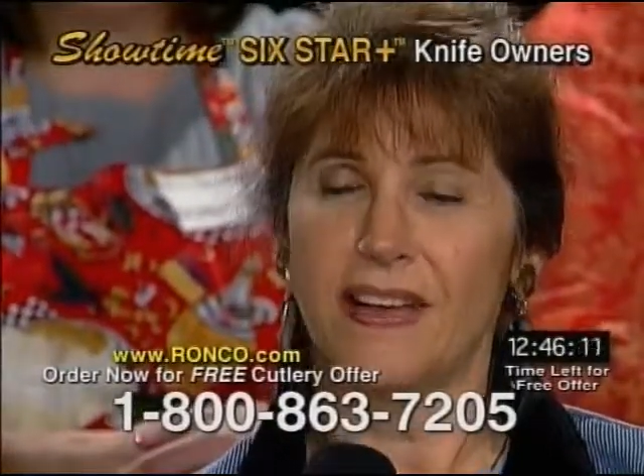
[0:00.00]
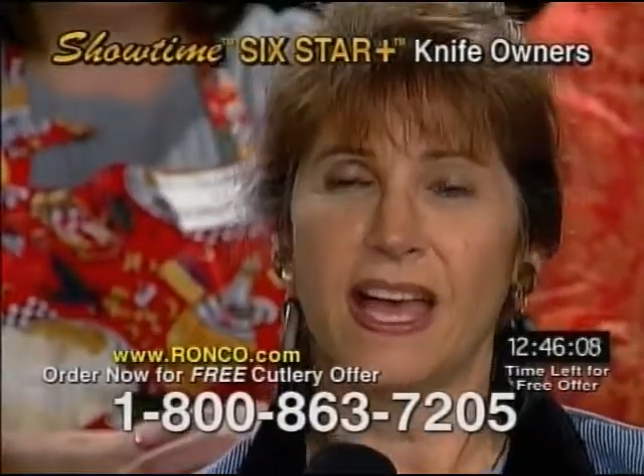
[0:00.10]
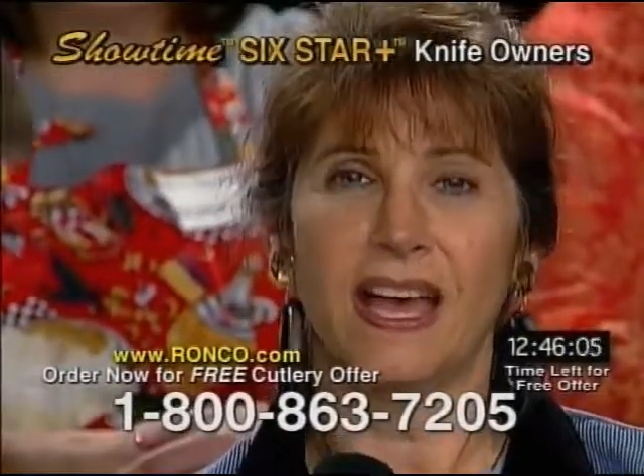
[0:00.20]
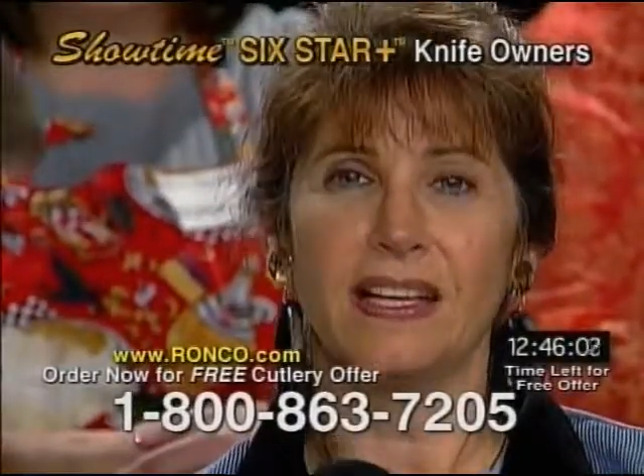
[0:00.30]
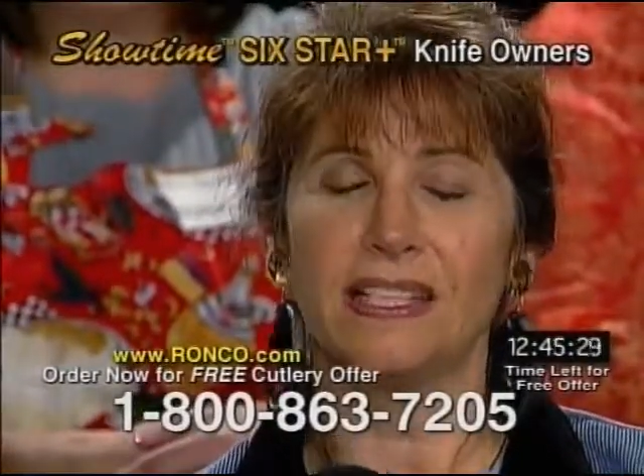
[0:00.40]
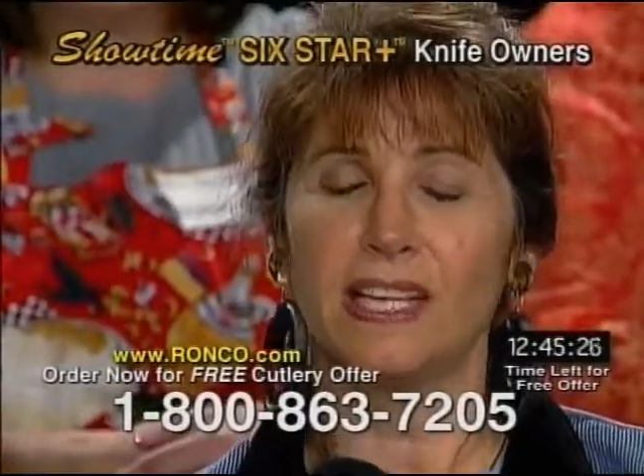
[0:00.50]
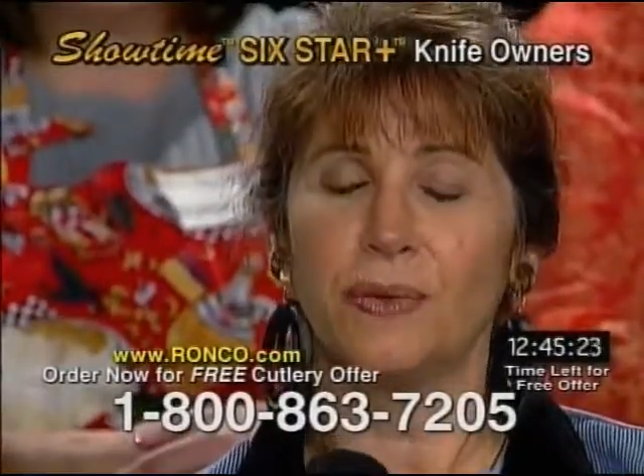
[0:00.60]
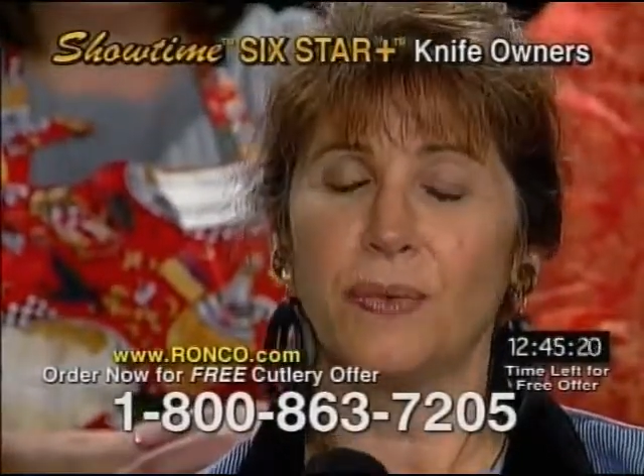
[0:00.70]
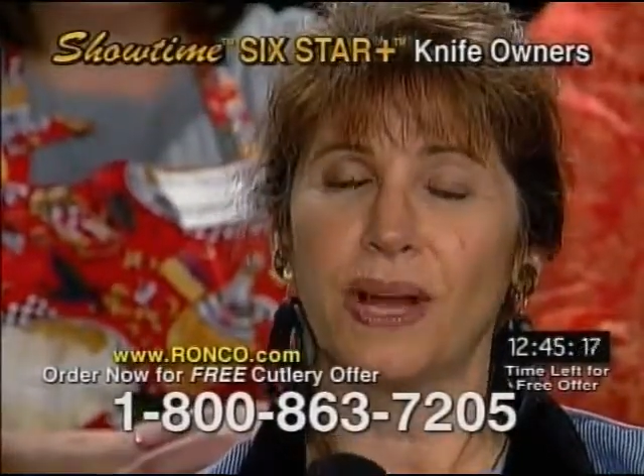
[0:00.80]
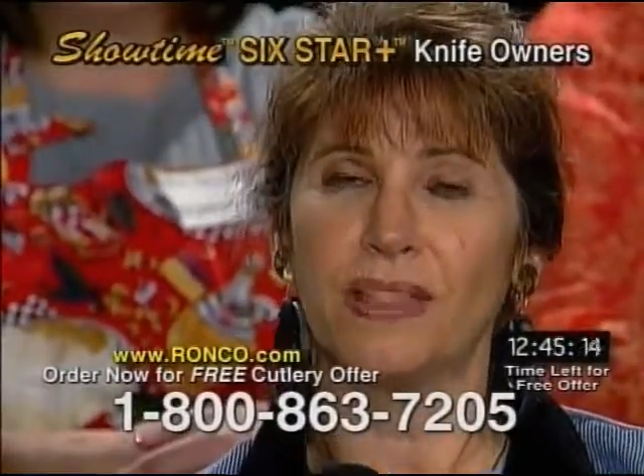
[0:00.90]
and
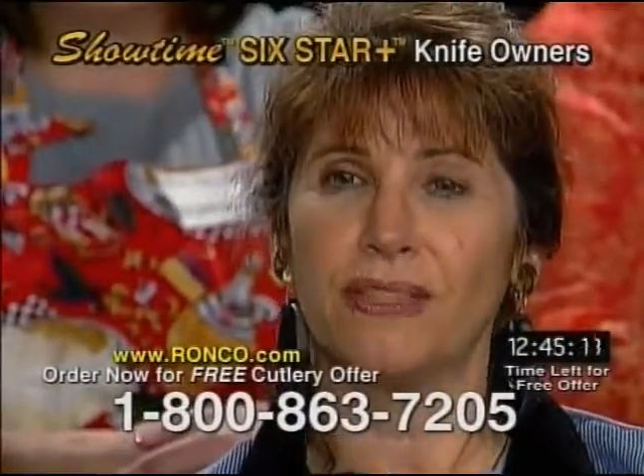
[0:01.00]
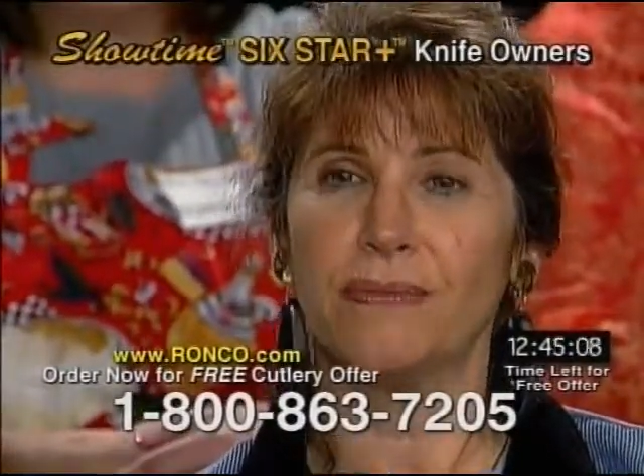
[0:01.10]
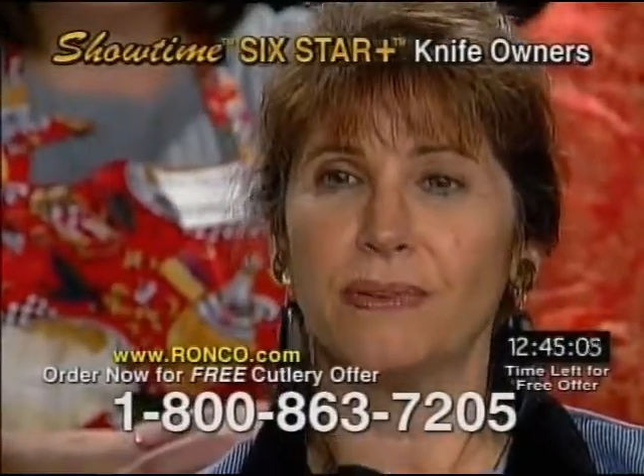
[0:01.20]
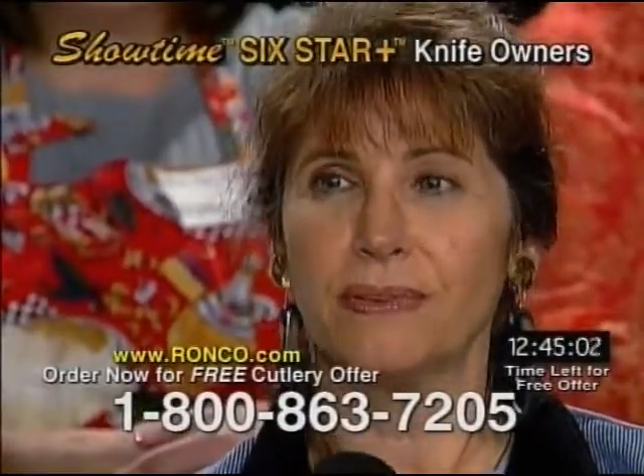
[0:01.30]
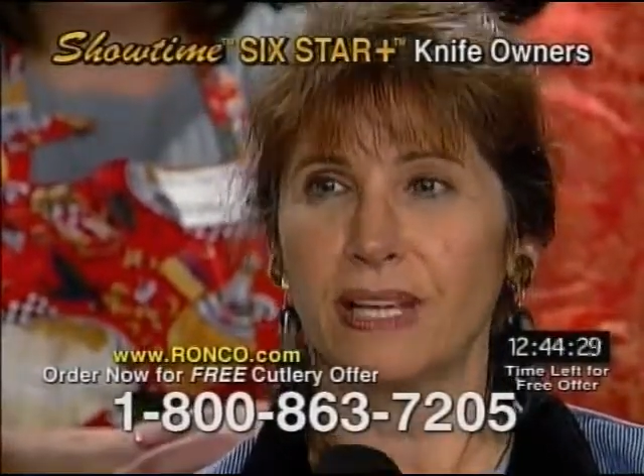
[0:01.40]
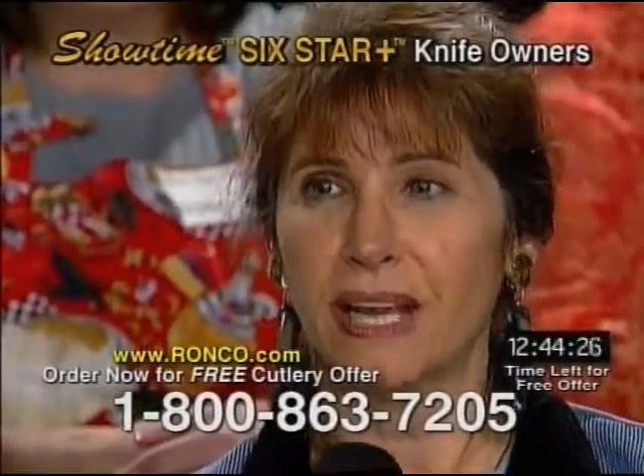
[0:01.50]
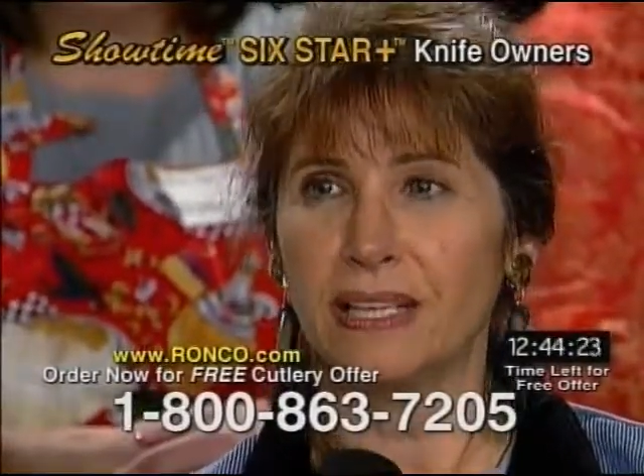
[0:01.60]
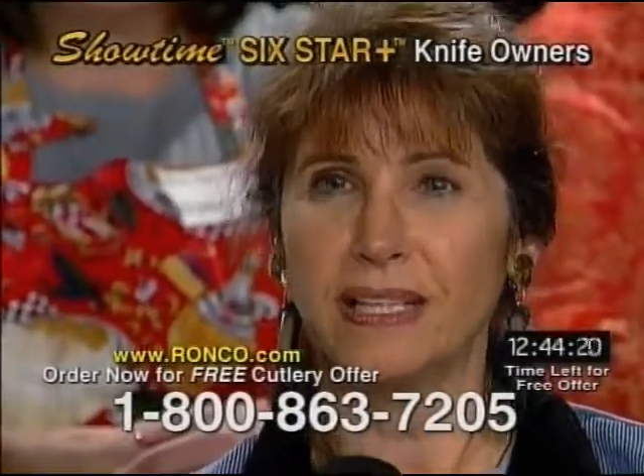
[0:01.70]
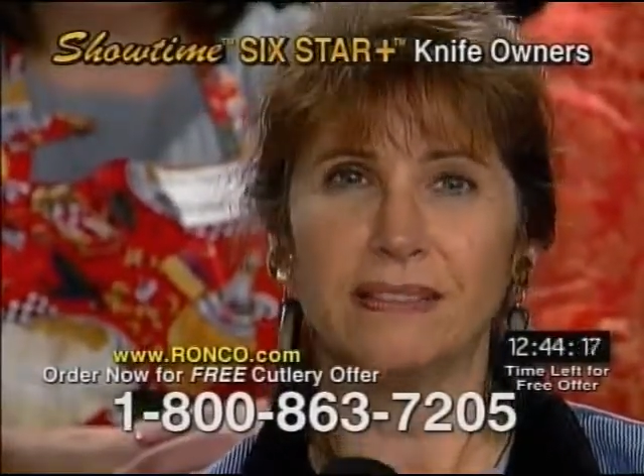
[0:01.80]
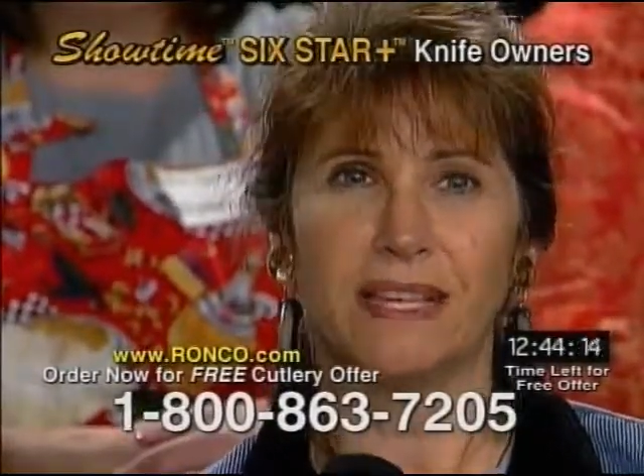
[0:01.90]
it went through the
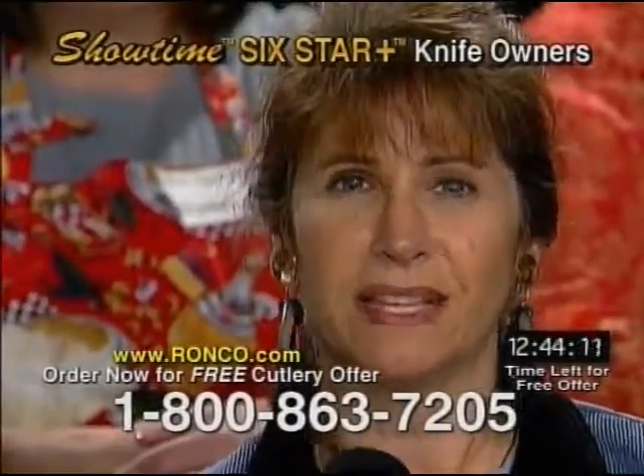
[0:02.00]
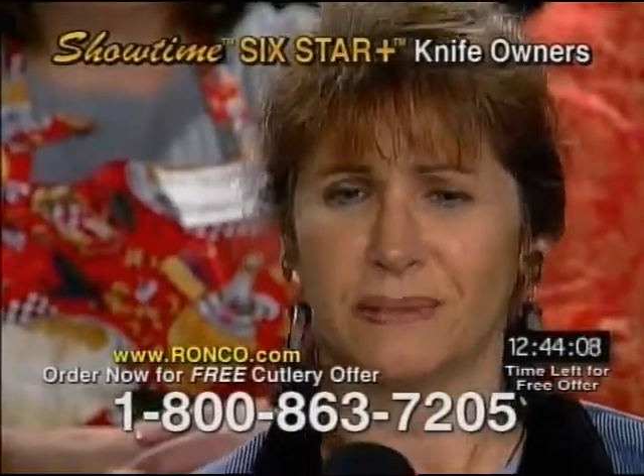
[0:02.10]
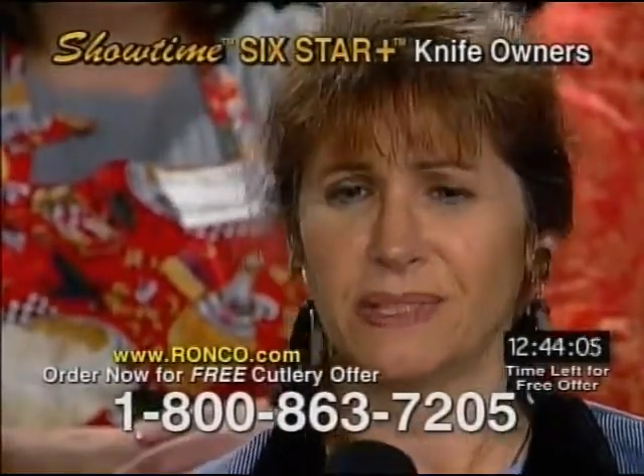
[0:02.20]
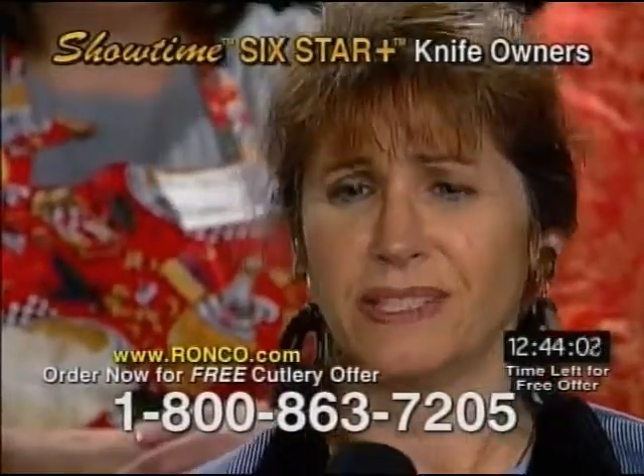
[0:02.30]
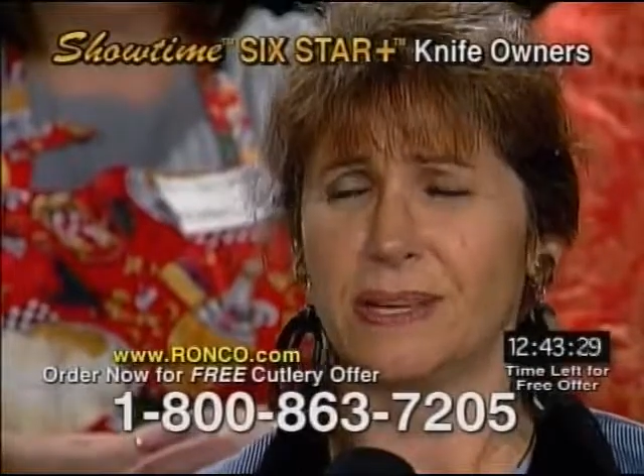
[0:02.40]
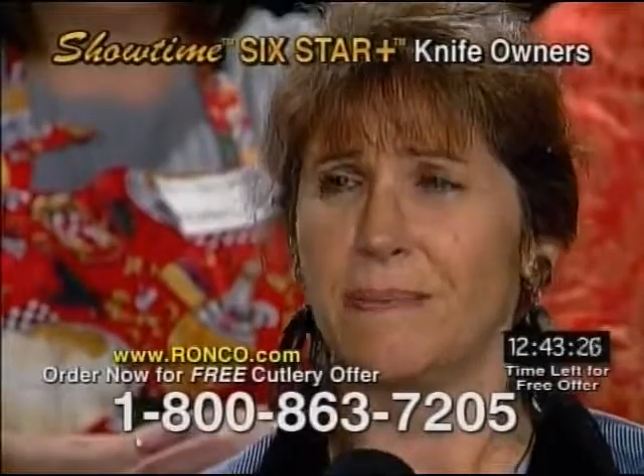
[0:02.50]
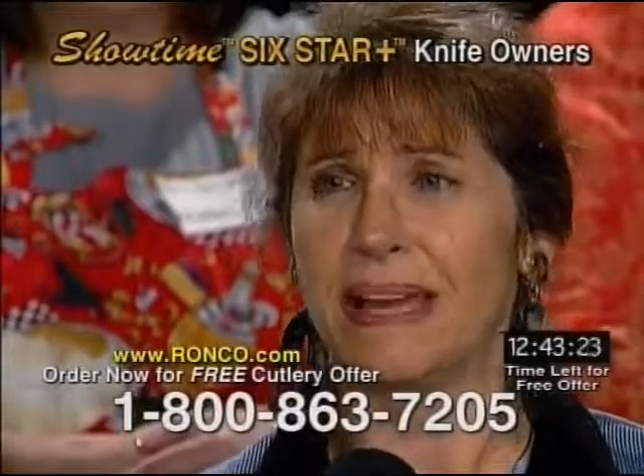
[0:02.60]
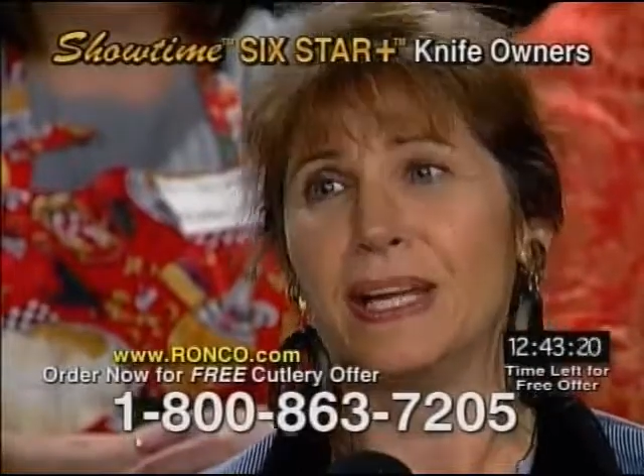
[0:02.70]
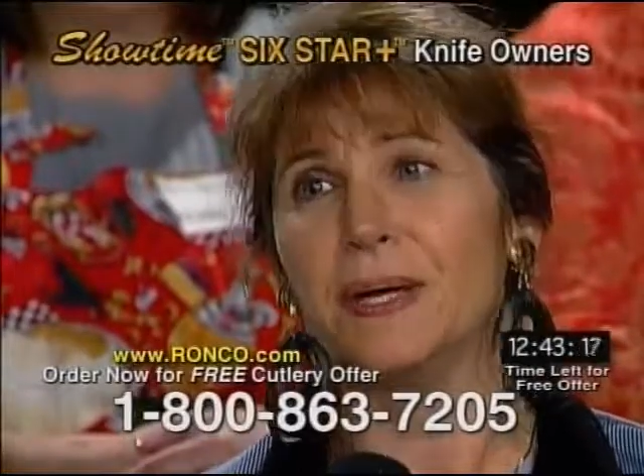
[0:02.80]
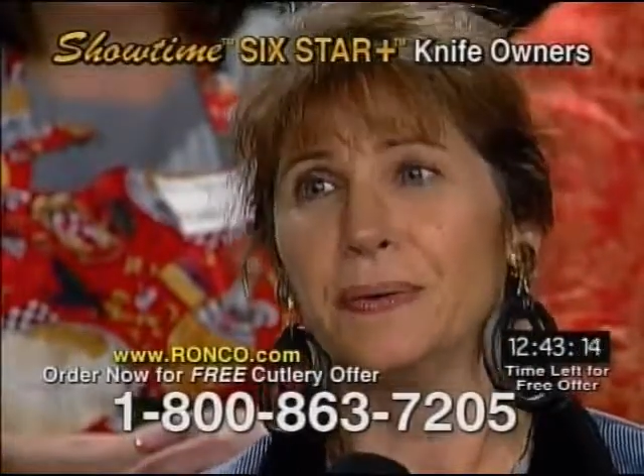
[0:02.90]
onion like it was a
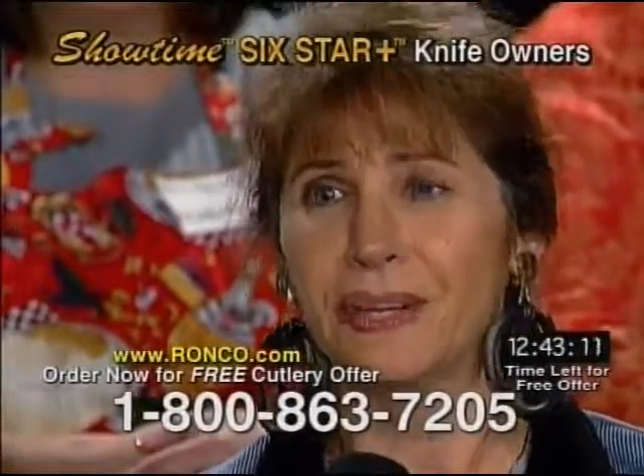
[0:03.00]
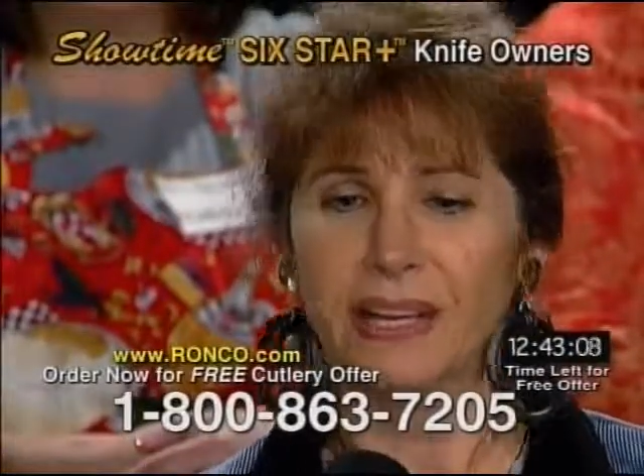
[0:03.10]
tomato.